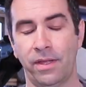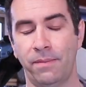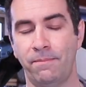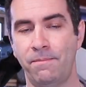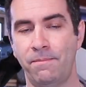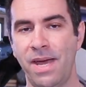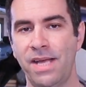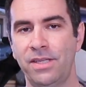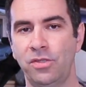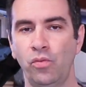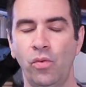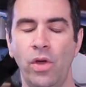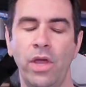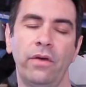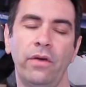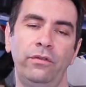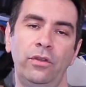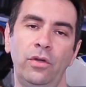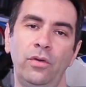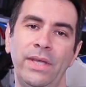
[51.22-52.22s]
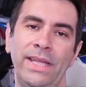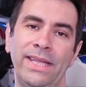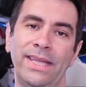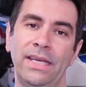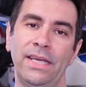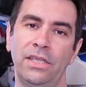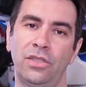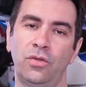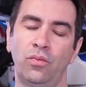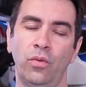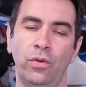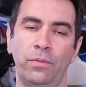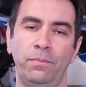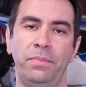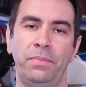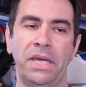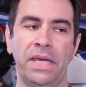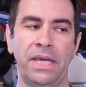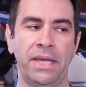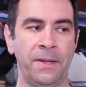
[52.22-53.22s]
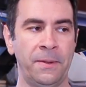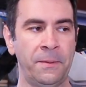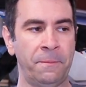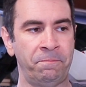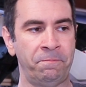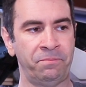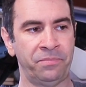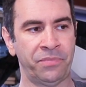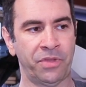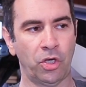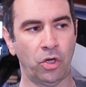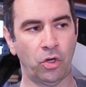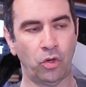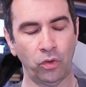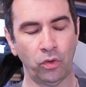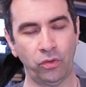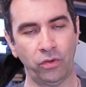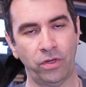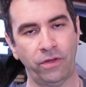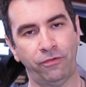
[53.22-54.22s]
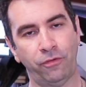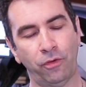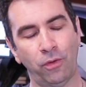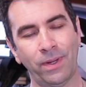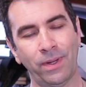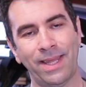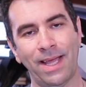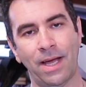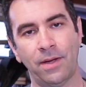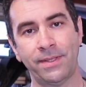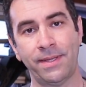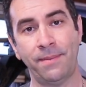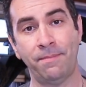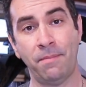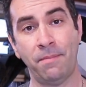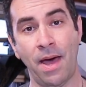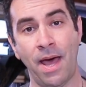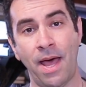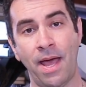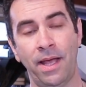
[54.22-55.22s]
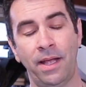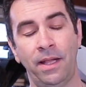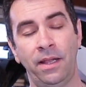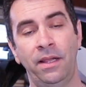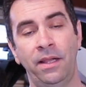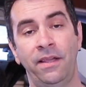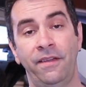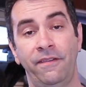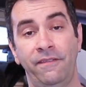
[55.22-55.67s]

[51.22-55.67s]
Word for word: The best way of doing this would be go to the 4000 mile